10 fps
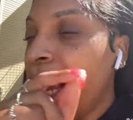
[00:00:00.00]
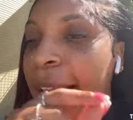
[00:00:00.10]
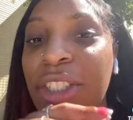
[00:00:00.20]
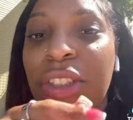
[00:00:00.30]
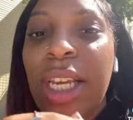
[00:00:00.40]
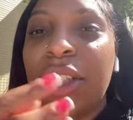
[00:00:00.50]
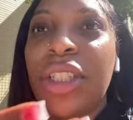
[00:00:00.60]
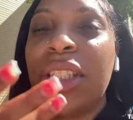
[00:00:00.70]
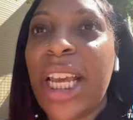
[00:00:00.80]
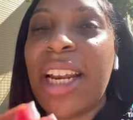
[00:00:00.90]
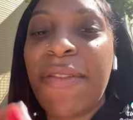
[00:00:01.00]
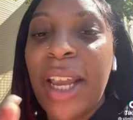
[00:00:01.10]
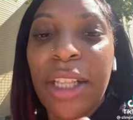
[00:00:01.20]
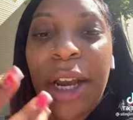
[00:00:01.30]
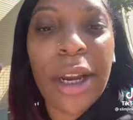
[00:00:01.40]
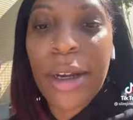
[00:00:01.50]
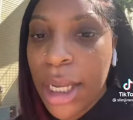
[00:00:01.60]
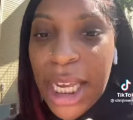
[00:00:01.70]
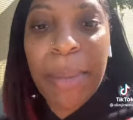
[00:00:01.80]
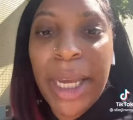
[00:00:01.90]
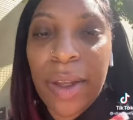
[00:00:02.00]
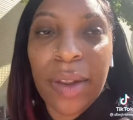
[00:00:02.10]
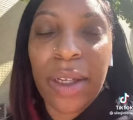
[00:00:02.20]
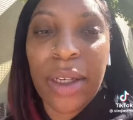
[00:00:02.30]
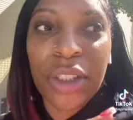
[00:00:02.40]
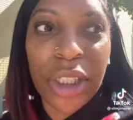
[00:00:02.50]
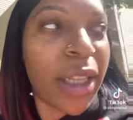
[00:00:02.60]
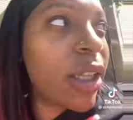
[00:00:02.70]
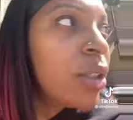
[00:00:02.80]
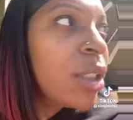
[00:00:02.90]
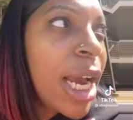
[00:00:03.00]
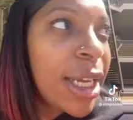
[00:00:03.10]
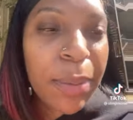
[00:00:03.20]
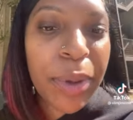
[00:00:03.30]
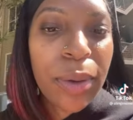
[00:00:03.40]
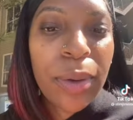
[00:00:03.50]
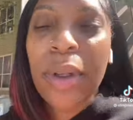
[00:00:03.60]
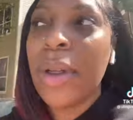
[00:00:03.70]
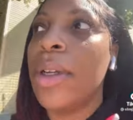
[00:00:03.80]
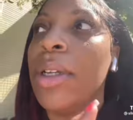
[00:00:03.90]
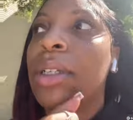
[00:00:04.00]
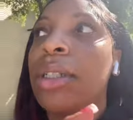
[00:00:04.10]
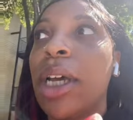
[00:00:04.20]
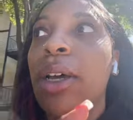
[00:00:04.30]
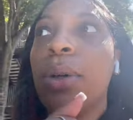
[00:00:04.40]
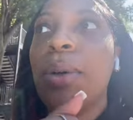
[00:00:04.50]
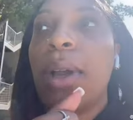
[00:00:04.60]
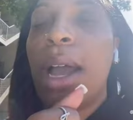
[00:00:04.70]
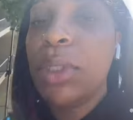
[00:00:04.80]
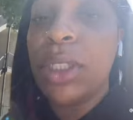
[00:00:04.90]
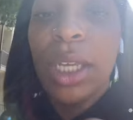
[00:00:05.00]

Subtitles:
and it affected her immediately and she had to go to the hospital. So I'm just